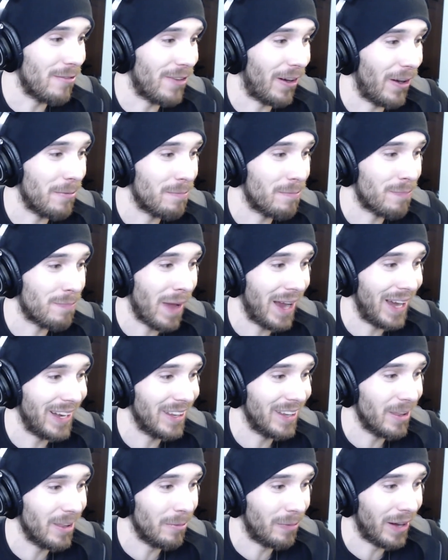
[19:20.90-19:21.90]
be a very
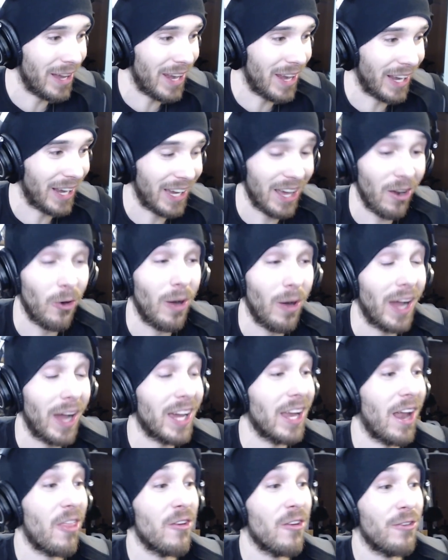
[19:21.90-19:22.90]
pain in the butt. And I got whole,
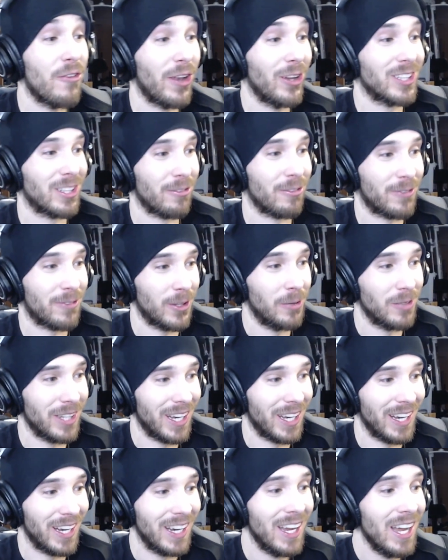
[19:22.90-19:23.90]
I got other videos to film
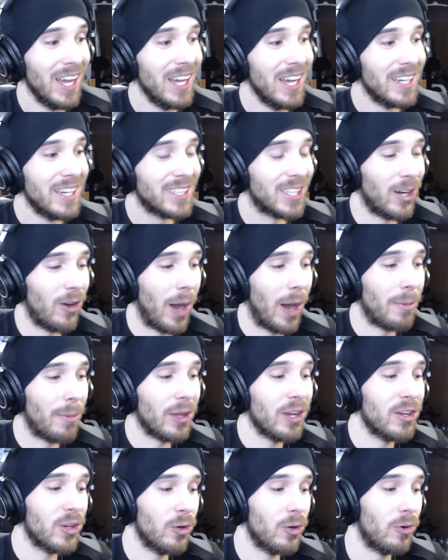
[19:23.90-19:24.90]
today, so
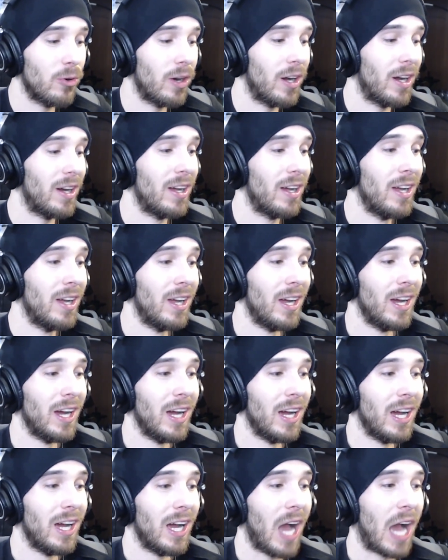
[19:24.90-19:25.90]
I'm gonna do a, uh,
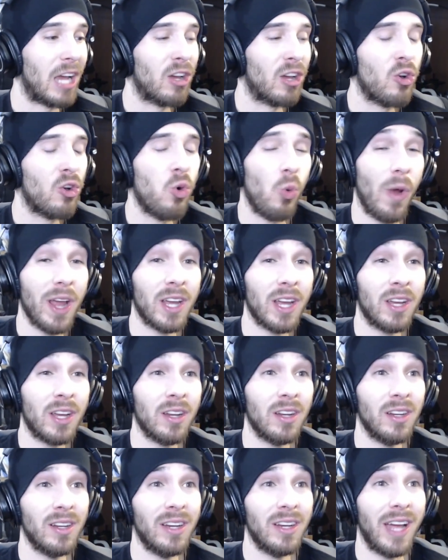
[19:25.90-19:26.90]
a
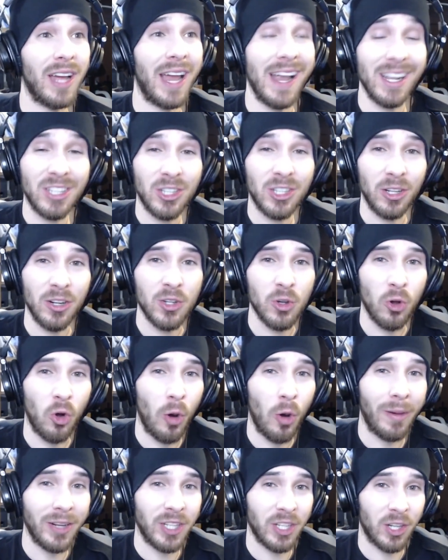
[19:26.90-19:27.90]
quick answer
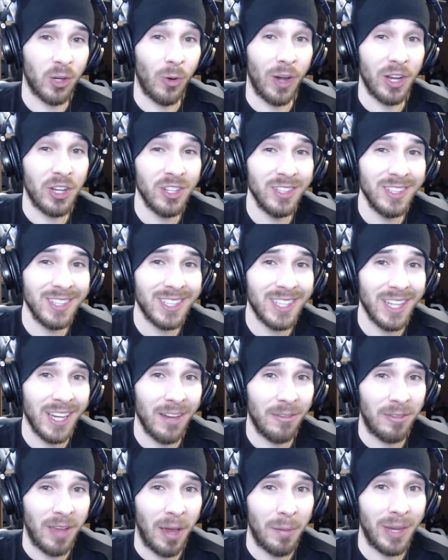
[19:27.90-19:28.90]
to a whole bunch of
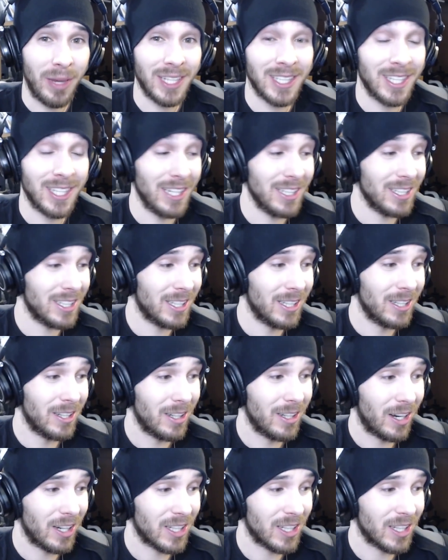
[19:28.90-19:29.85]
questions, if that makes sense.